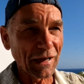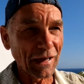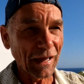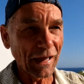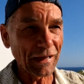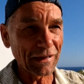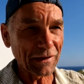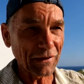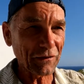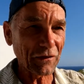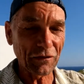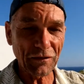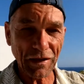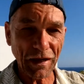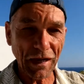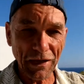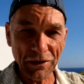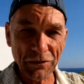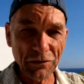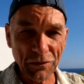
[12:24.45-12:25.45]
and this is a
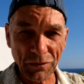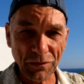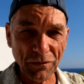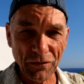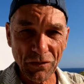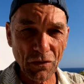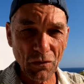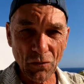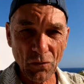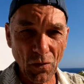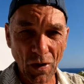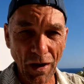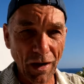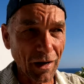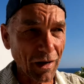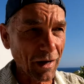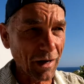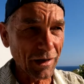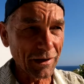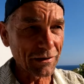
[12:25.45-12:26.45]
guy doing a review
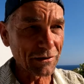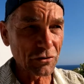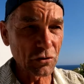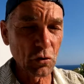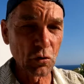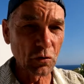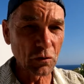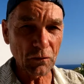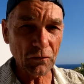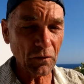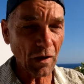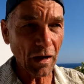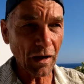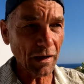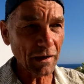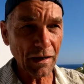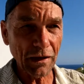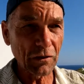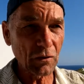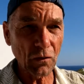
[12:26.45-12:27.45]
on Google Fi,
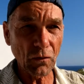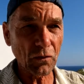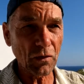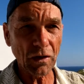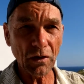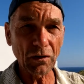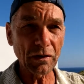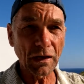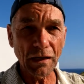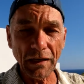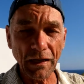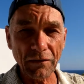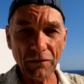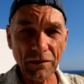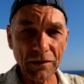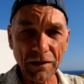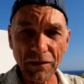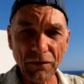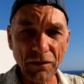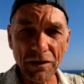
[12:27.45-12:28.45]
and you think, okay, that's
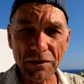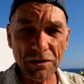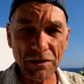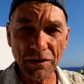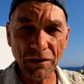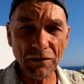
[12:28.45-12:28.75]
the decision.